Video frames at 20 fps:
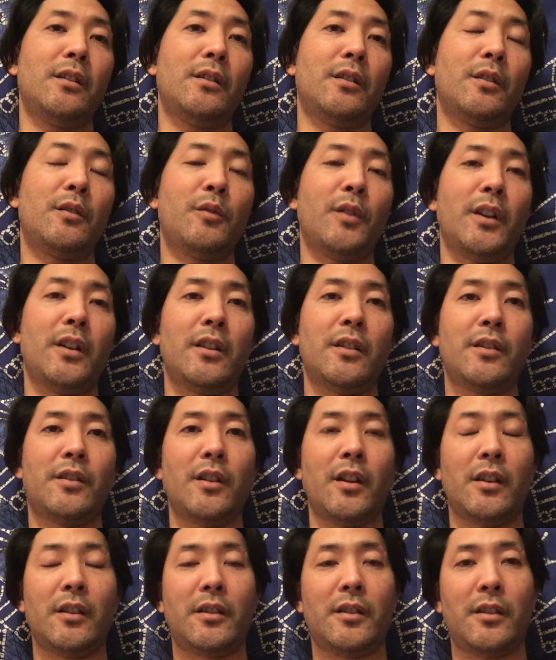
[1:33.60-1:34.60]
The Great
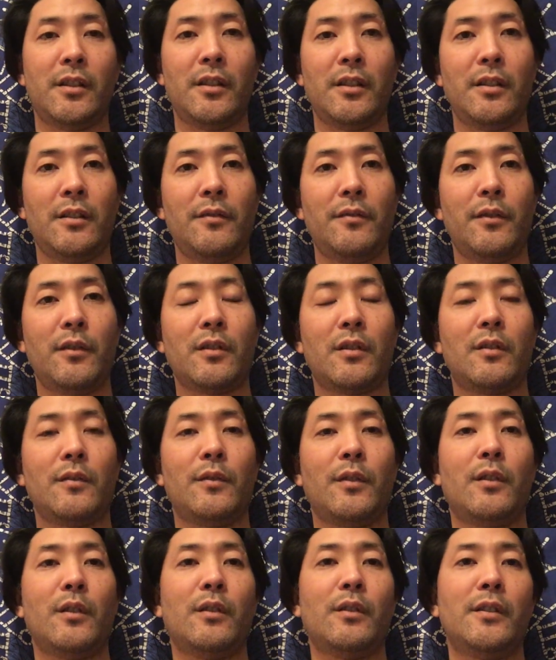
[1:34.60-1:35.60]
Conjunction, first of
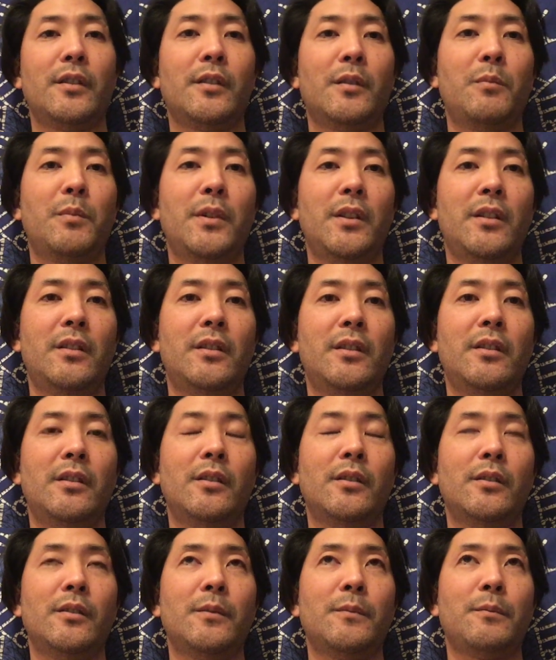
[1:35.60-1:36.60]
all, is a big
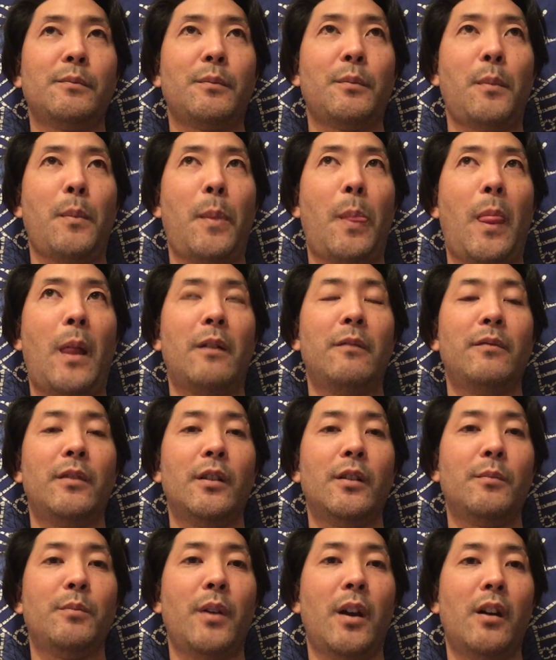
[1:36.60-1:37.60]
deal,
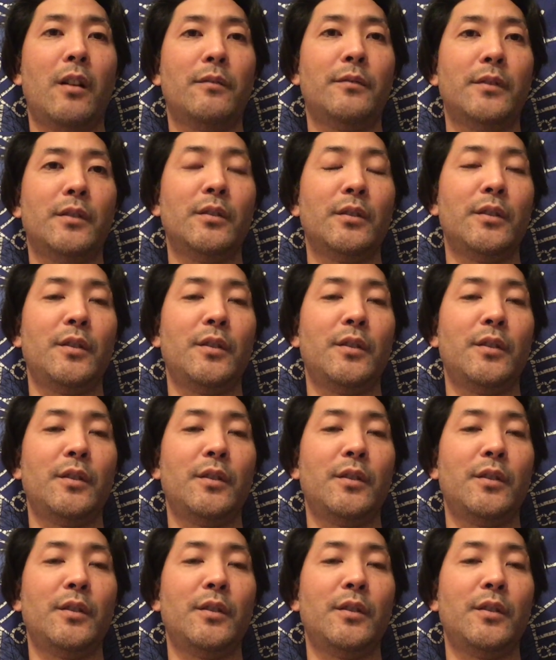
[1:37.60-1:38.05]
very powerful.